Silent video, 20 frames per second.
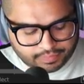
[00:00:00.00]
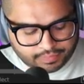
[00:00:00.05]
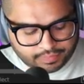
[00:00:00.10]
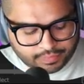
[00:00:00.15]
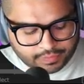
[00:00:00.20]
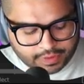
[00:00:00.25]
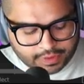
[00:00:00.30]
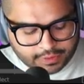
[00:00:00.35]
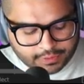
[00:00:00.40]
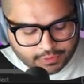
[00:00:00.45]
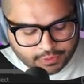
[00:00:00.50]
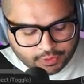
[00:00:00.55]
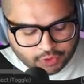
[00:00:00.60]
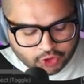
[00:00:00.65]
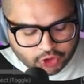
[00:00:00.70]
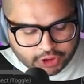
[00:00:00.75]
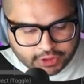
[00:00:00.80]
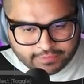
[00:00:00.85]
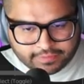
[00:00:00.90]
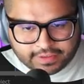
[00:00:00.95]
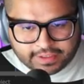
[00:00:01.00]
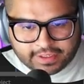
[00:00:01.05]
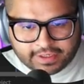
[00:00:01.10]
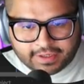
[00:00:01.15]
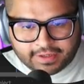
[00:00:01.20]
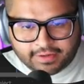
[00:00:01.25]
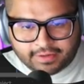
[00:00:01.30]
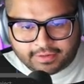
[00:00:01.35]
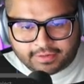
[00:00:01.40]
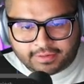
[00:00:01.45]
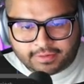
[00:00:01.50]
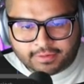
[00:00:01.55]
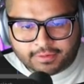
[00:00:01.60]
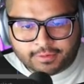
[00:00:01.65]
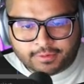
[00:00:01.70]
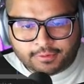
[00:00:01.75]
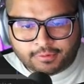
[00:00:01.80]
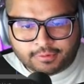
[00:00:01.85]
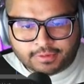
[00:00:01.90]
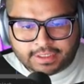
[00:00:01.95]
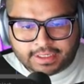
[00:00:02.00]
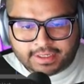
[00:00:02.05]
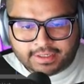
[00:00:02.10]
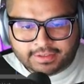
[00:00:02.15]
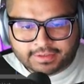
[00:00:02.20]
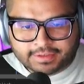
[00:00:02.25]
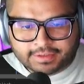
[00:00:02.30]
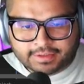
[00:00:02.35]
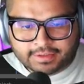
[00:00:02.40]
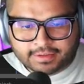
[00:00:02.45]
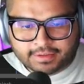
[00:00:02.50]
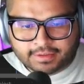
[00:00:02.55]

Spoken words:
Then do Shift A, go to text,